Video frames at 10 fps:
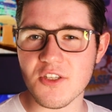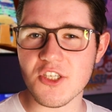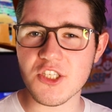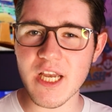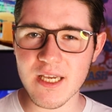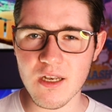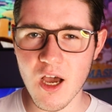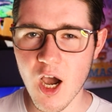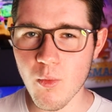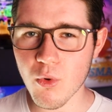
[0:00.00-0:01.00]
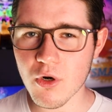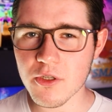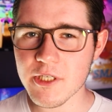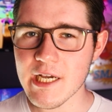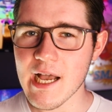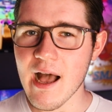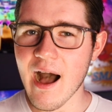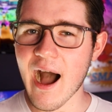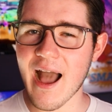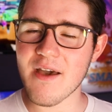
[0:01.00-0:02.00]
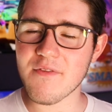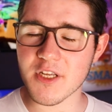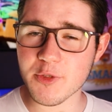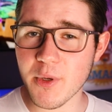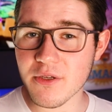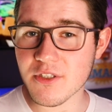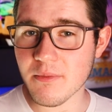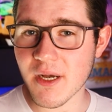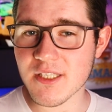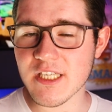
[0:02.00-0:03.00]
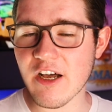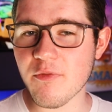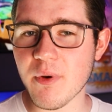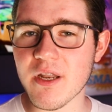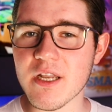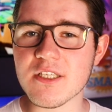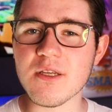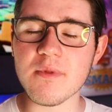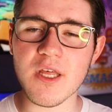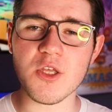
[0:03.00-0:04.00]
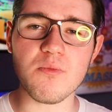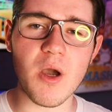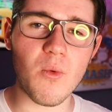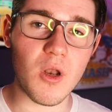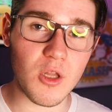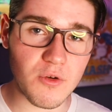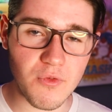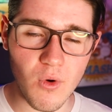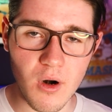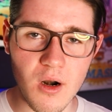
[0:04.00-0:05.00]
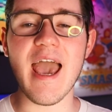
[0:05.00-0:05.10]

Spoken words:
the second hub world. I haven't experienced it myself, but it is something that you might want to look for.